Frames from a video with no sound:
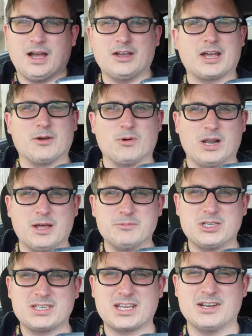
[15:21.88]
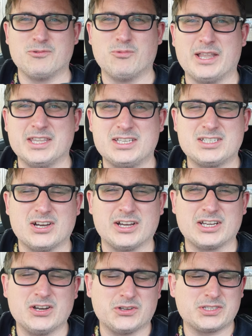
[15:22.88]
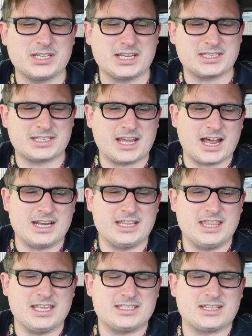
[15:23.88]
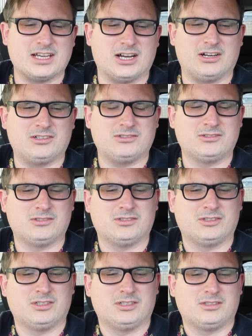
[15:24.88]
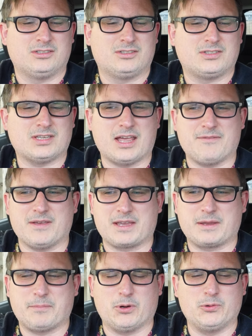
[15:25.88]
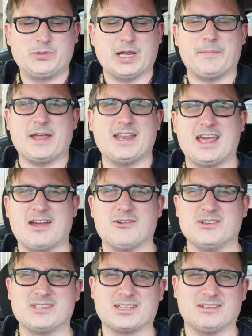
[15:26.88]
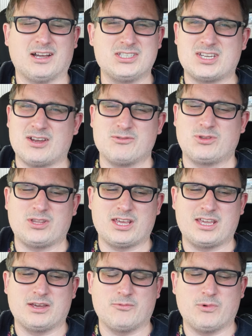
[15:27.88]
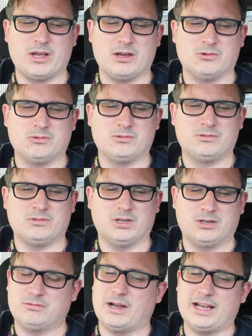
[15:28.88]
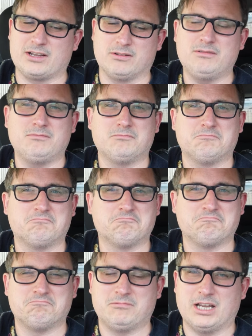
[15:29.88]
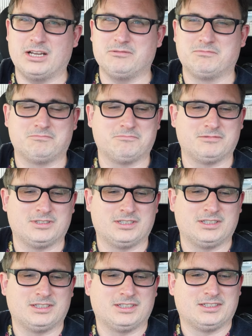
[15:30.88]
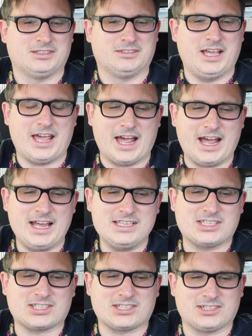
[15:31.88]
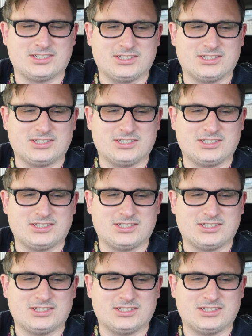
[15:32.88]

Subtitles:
Okay, well, I'm just going to run the diagnostic scan in this car, see if it pulls up any errors. I don't think it will. Oh, hang on. No. It has.